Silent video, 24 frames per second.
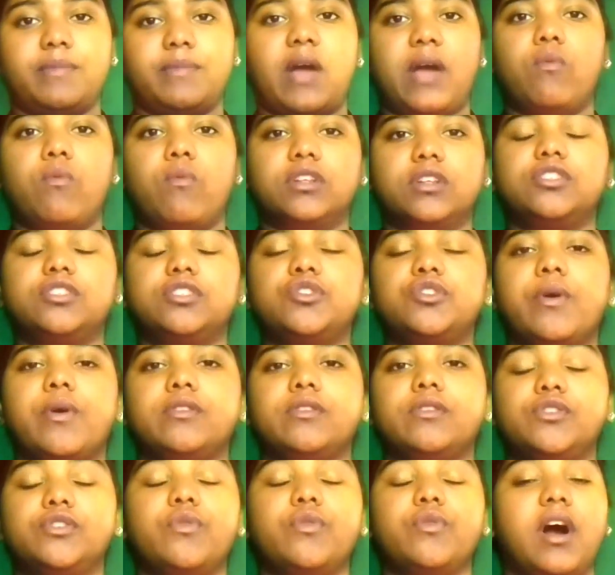I wanted to
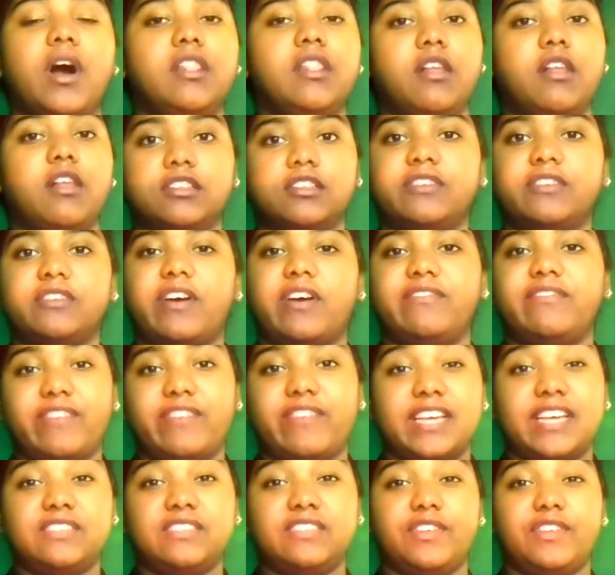do a lot of
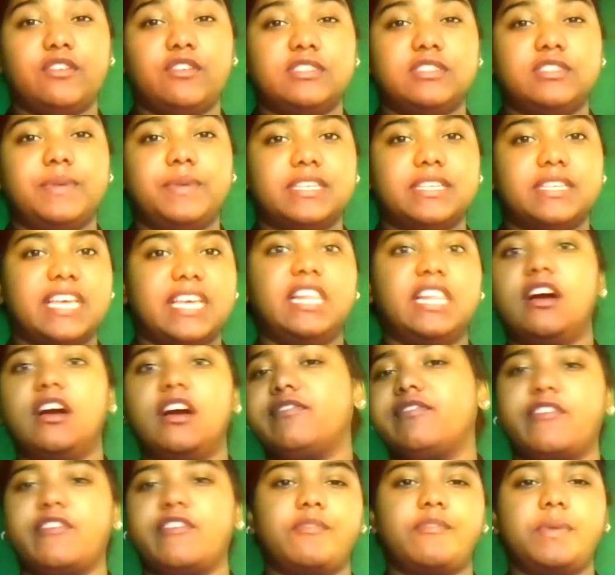advice videos because I
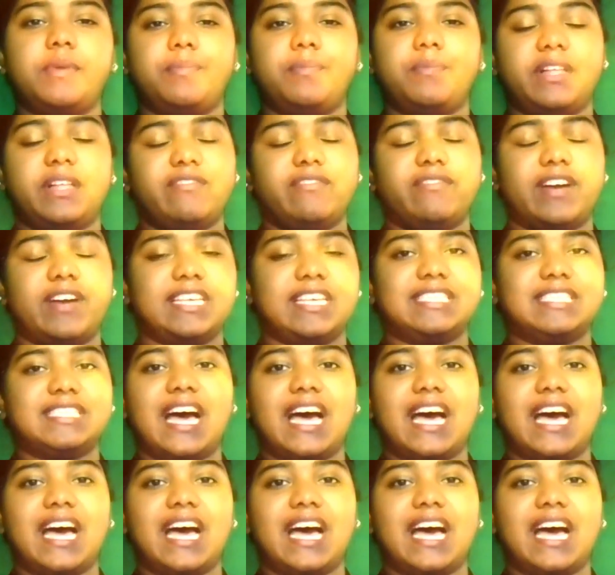love giving people advice.